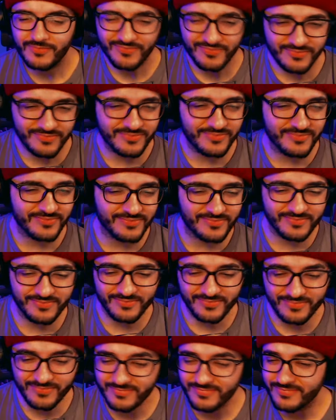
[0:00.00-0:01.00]

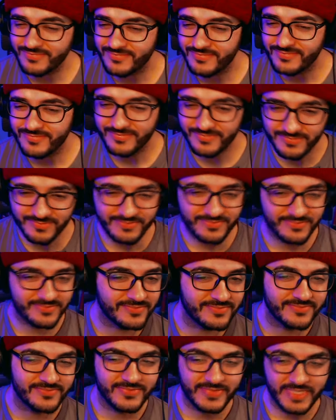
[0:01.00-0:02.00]
Mm-mm.
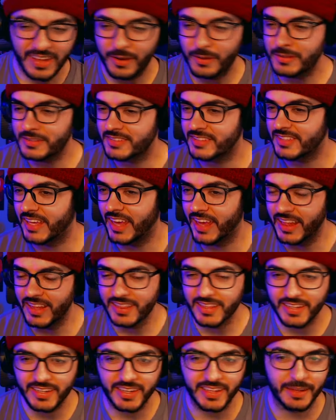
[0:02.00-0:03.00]
Oh, he's
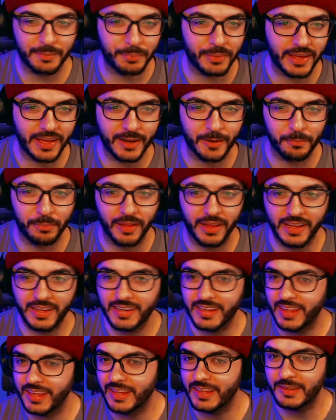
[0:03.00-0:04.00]
killing it. Piano playing
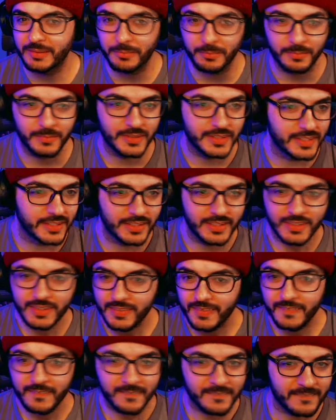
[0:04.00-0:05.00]
him.
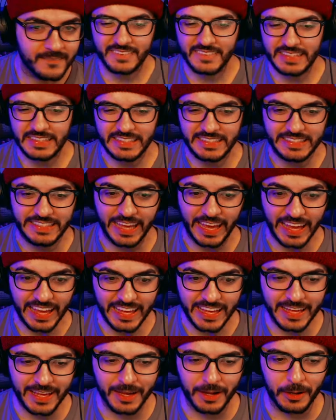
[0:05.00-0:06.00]

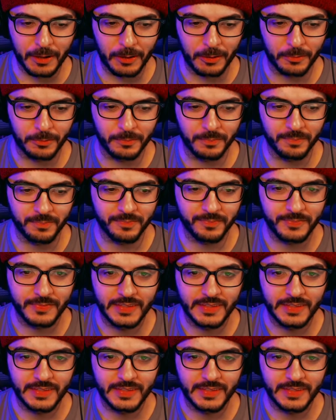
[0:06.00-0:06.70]
Damn.